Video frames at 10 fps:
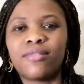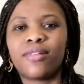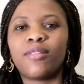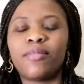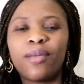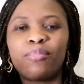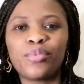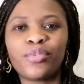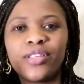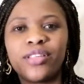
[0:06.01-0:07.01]
or by
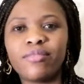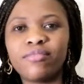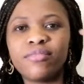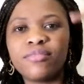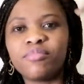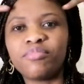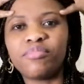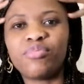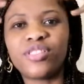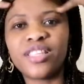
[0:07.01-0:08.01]
putting
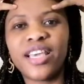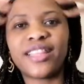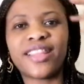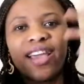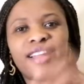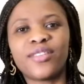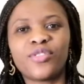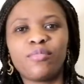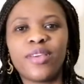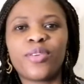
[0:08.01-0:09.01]
her tie that
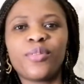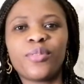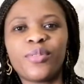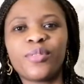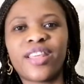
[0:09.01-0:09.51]
will make you